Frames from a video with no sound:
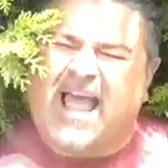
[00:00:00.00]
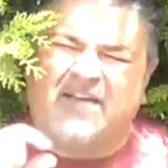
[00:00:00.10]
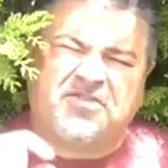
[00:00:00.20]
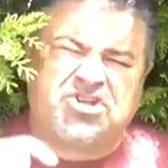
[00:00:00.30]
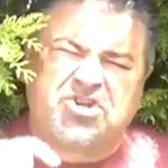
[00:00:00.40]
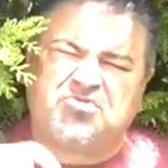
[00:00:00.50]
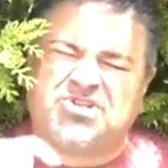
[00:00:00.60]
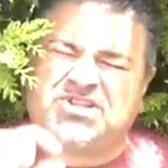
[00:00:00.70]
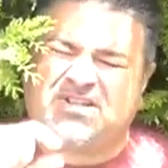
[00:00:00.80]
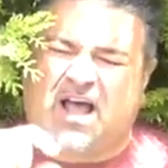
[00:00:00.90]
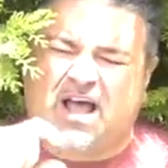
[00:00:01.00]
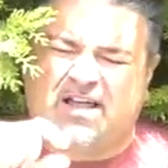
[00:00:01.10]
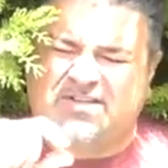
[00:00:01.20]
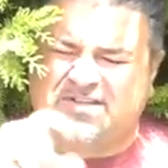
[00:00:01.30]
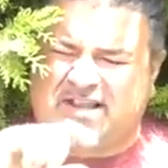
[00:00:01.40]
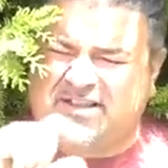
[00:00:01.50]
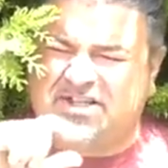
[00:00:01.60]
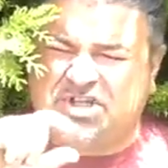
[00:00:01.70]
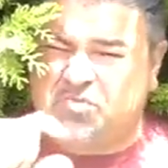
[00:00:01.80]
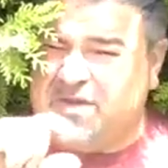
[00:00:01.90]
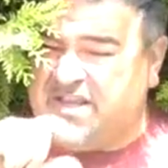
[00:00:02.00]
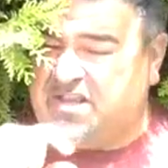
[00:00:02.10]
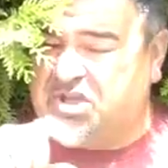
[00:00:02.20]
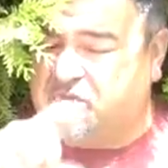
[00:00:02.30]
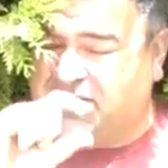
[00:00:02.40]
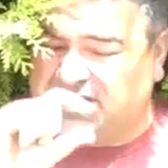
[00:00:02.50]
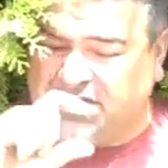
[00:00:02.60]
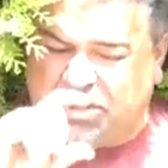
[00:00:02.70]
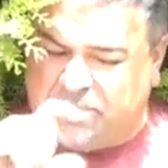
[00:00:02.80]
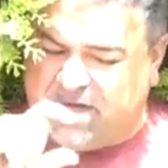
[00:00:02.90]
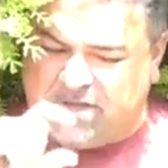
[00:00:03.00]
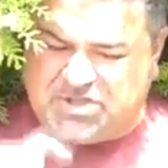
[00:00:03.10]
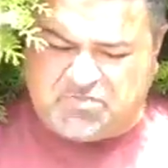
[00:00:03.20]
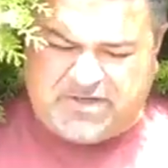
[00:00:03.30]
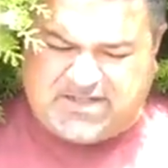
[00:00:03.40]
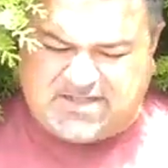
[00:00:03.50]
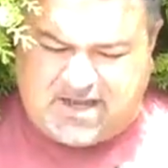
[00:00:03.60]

Ever so slightly sweet too. It's a little bit on the sweet